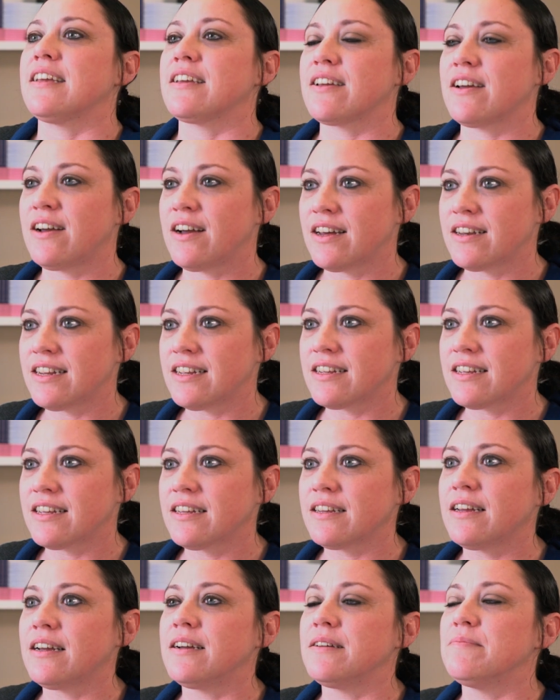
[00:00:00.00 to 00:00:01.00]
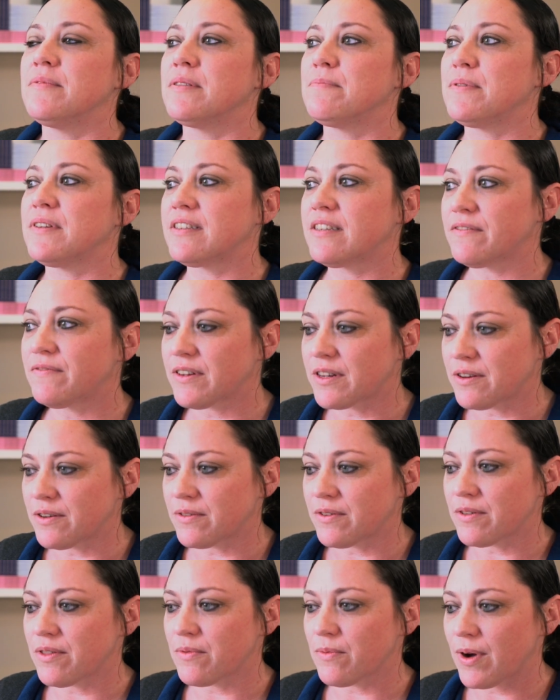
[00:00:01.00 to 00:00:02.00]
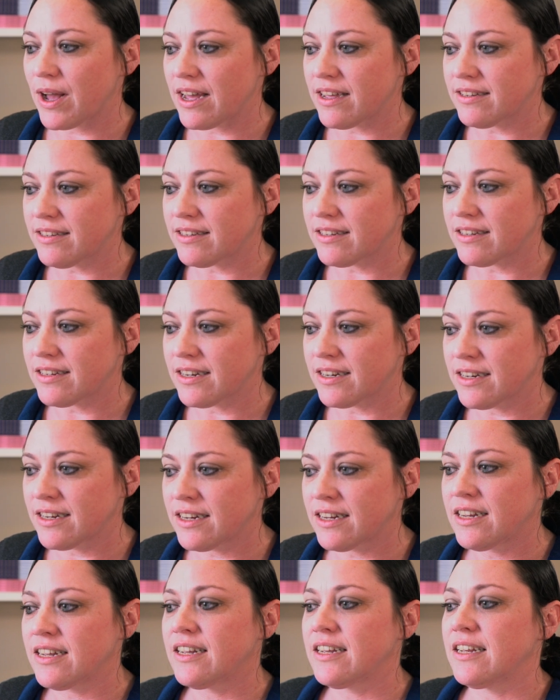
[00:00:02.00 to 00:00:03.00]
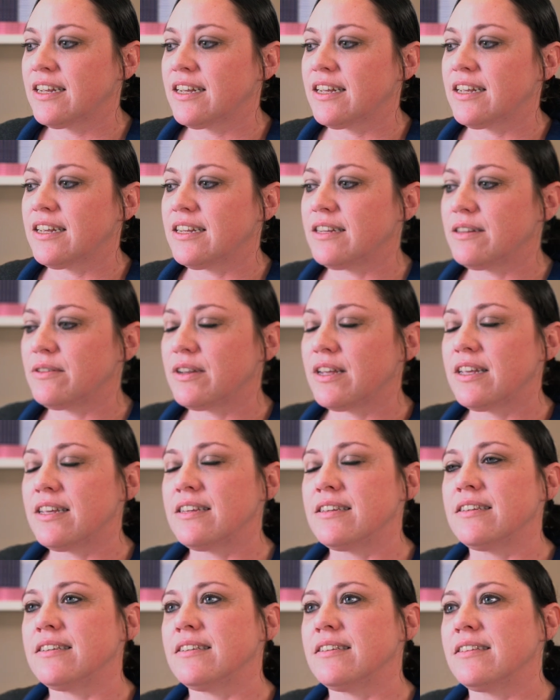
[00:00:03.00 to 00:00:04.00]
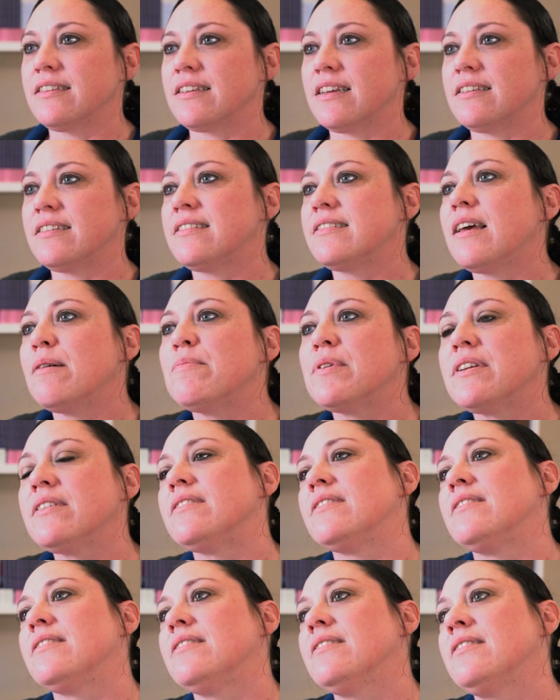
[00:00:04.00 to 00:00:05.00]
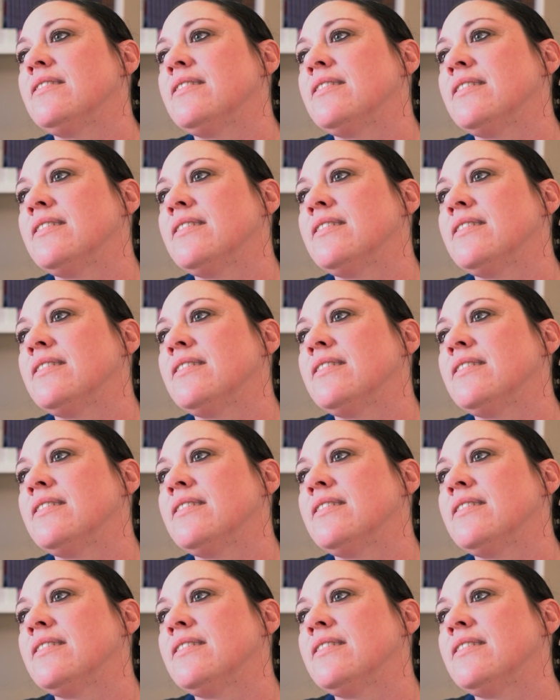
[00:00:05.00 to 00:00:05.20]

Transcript: iconic in the Pacific Northwest. It is a seminal